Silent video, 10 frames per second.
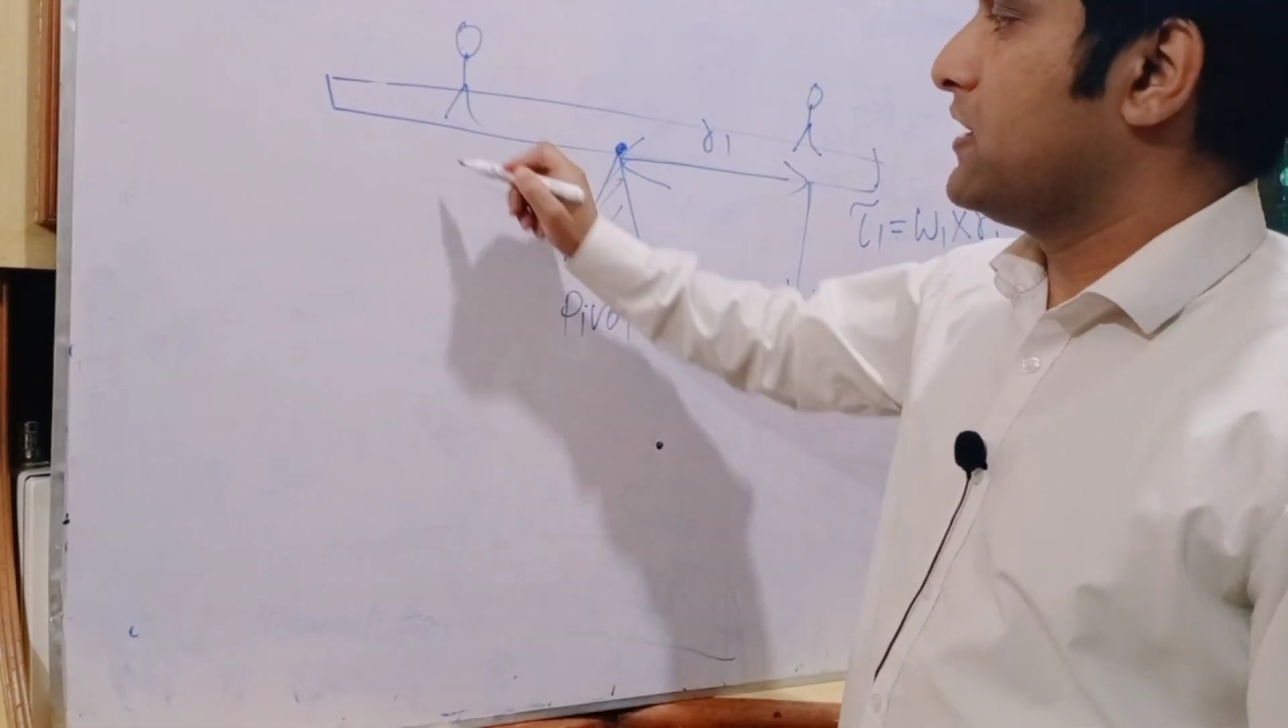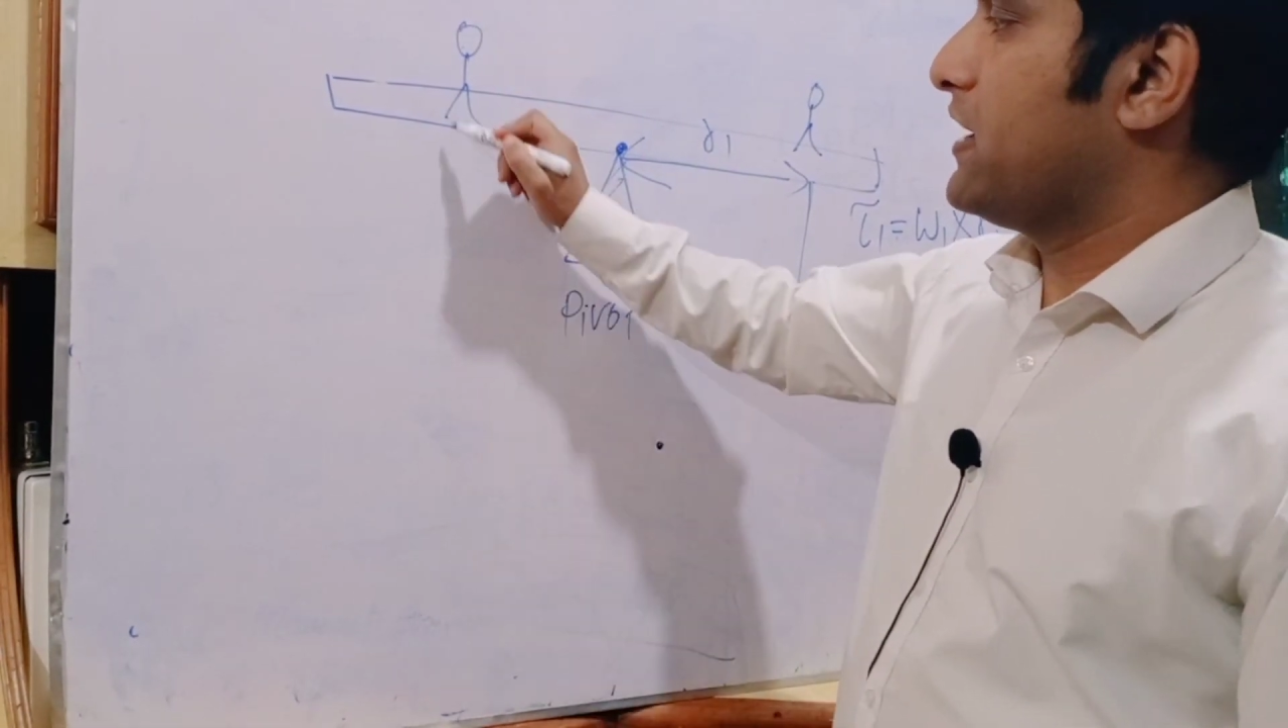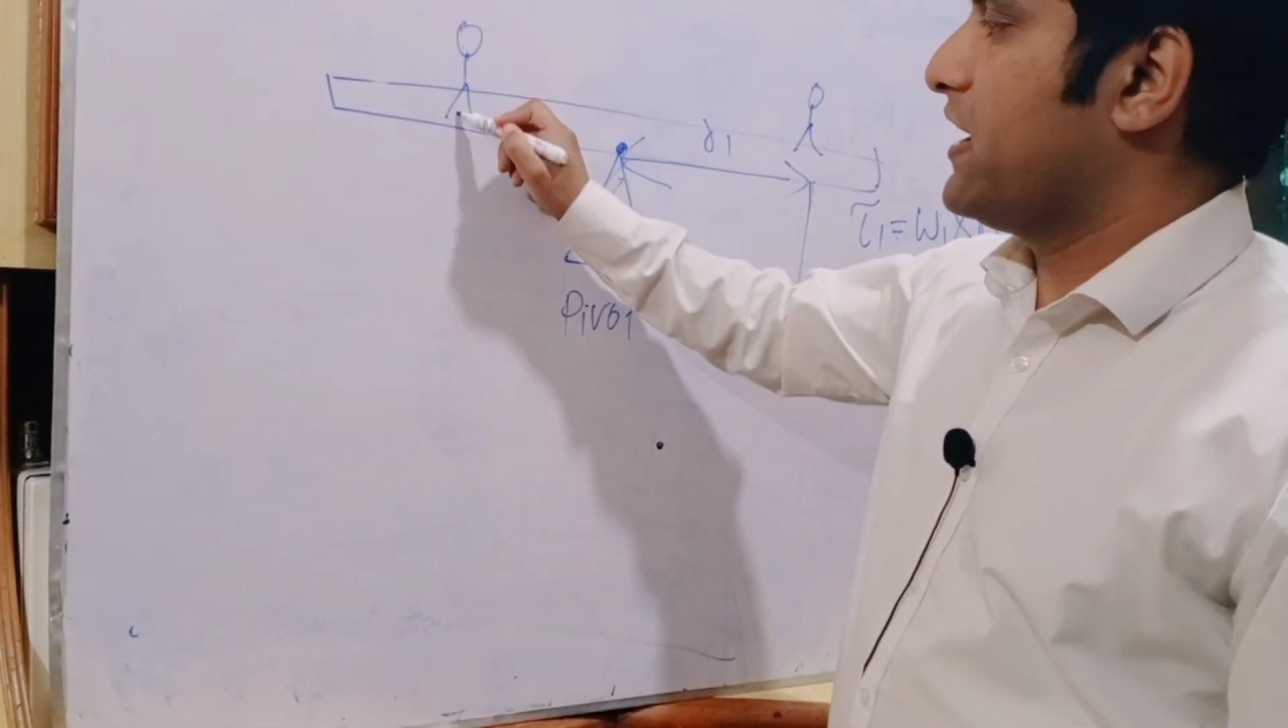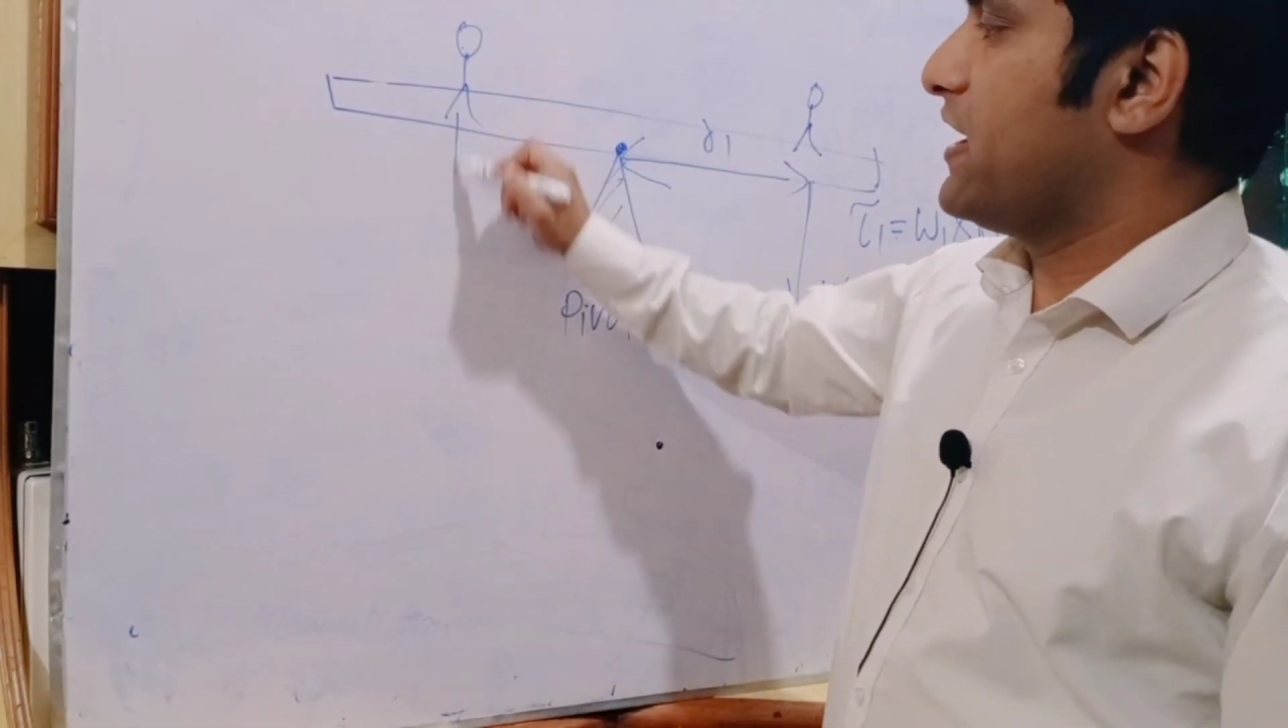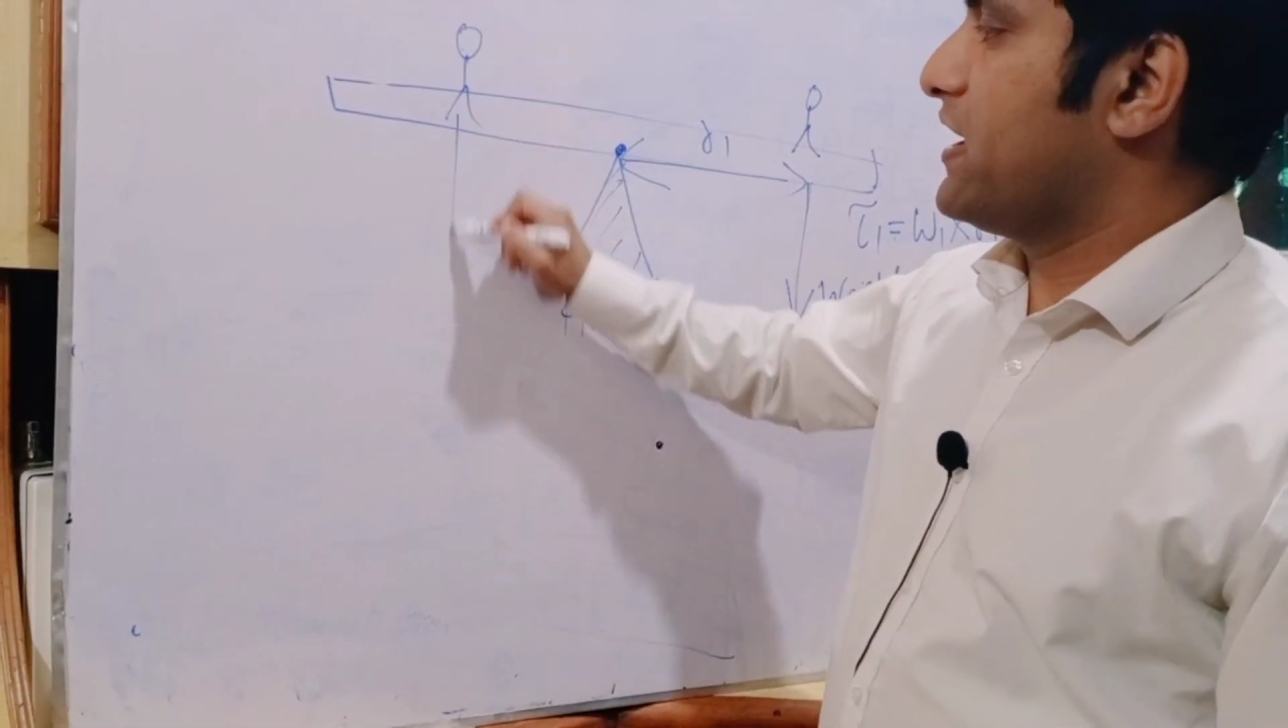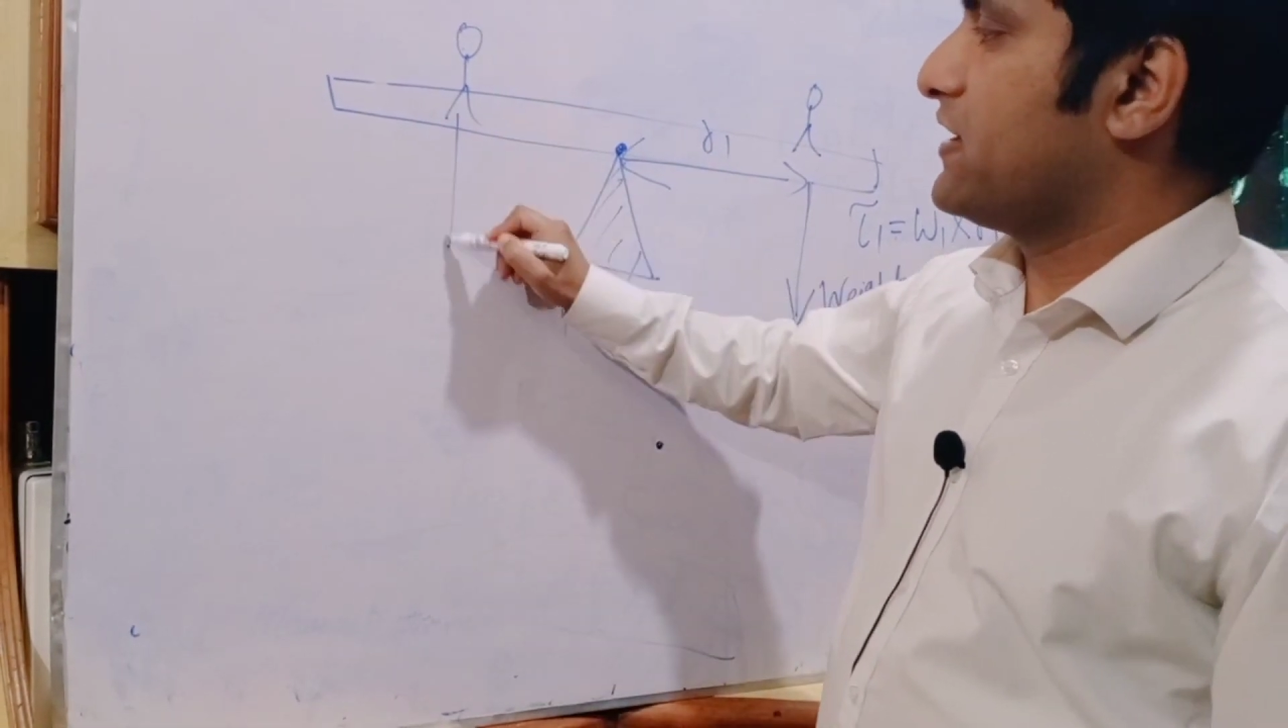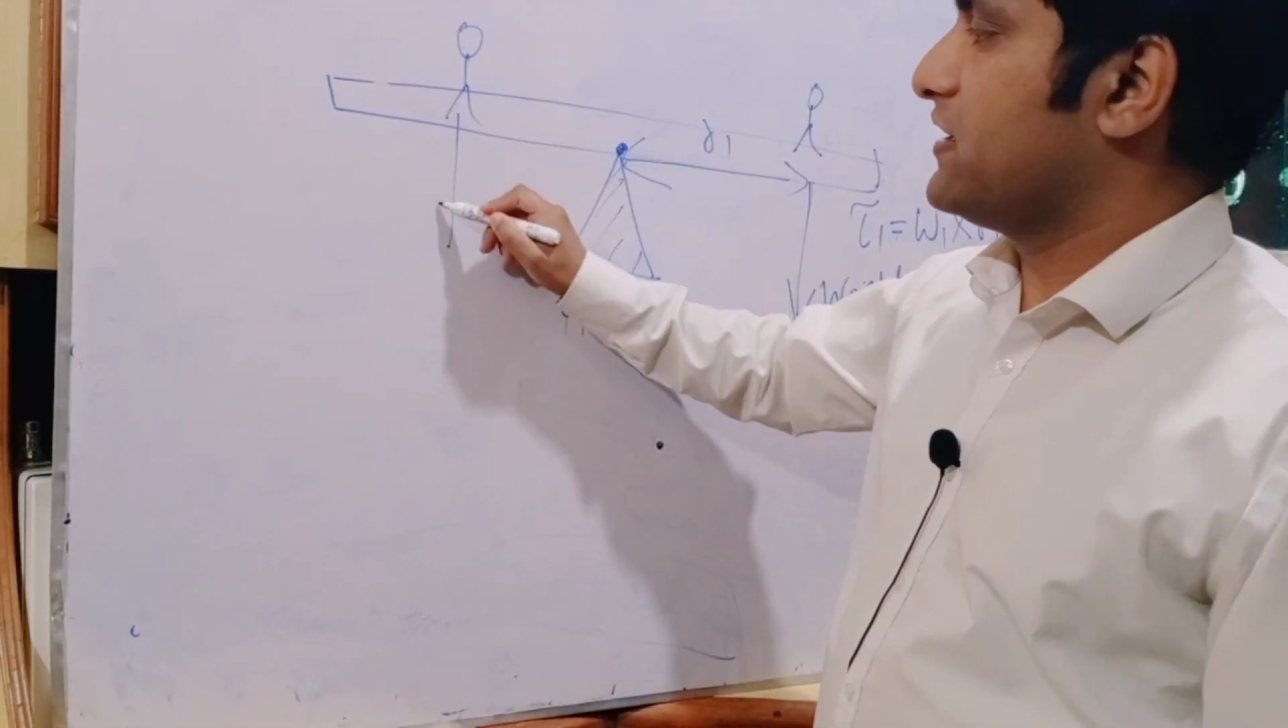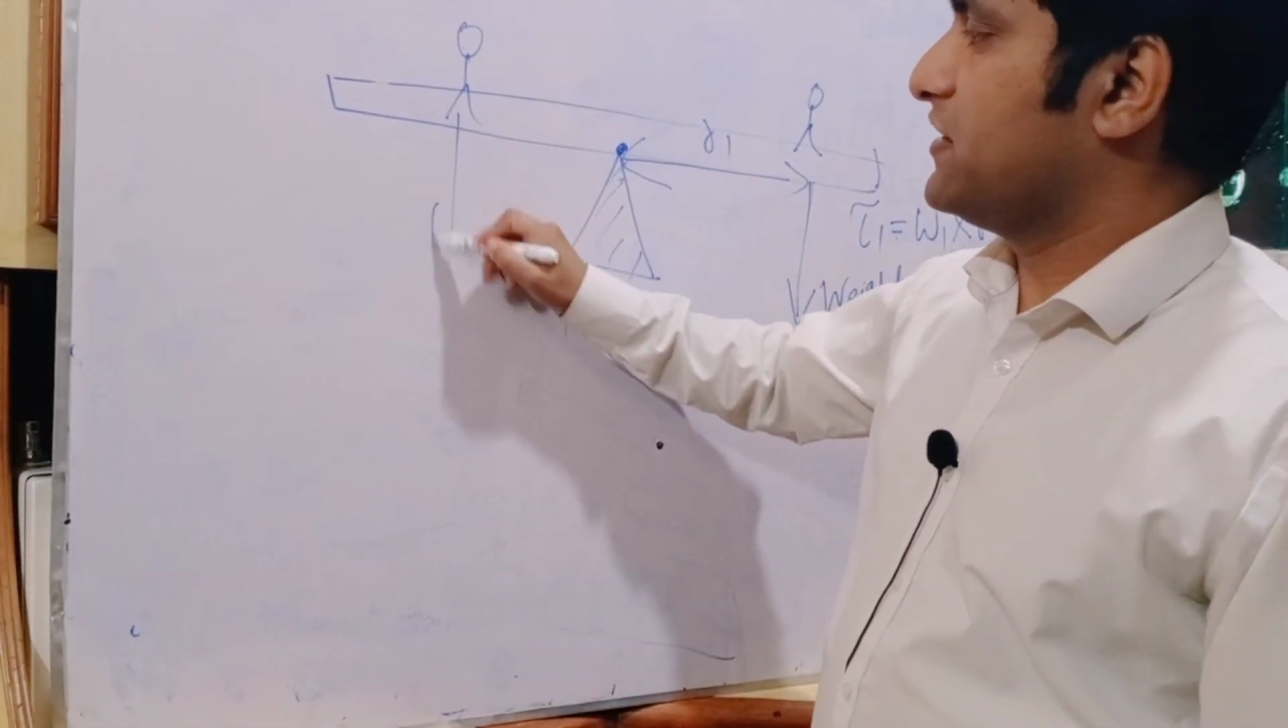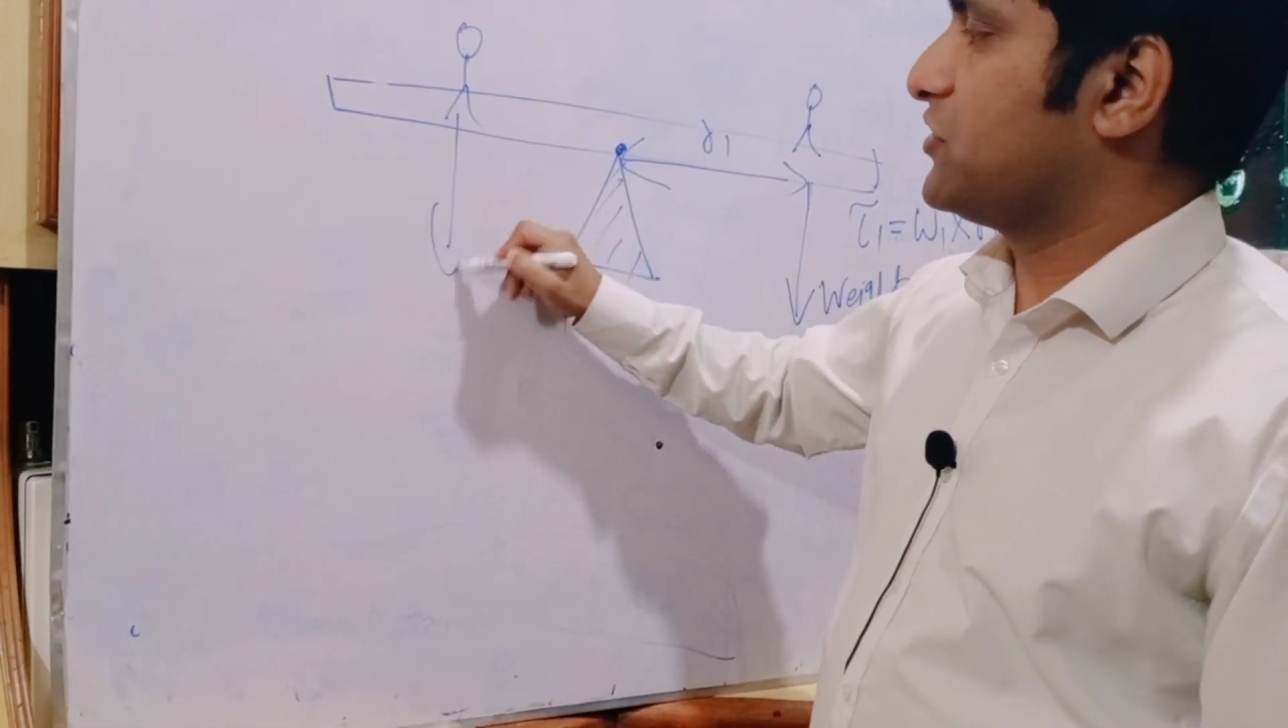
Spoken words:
and his